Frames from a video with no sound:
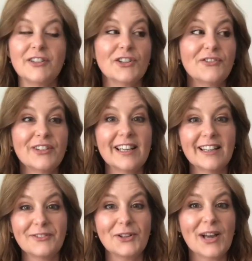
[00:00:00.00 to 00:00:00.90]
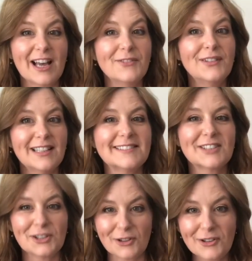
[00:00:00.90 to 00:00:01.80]
Don't forget, if you have less
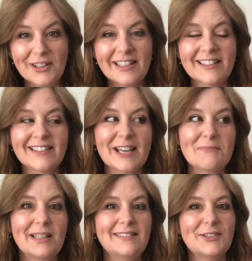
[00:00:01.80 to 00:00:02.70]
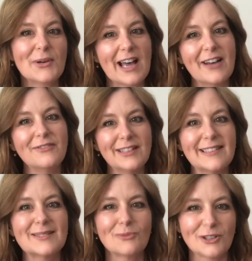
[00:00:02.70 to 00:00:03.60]
clothing, that means you have
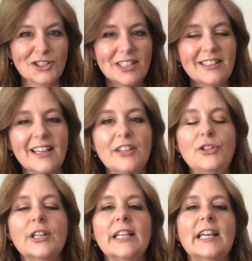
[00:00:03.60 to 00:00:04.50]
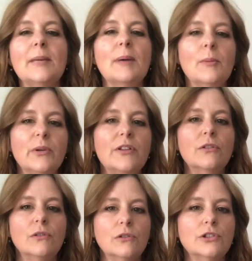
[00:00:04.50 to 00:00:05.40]
less washing and you can keep up with your
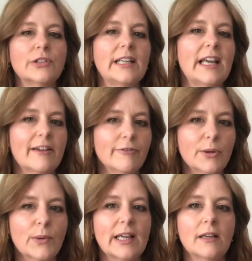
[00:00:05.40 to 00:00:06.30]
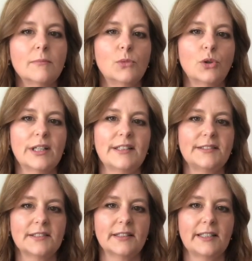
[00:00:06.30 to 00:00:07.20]
laundry every week more
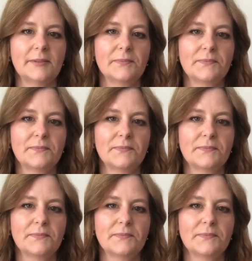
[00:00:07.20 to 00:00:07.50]
easily.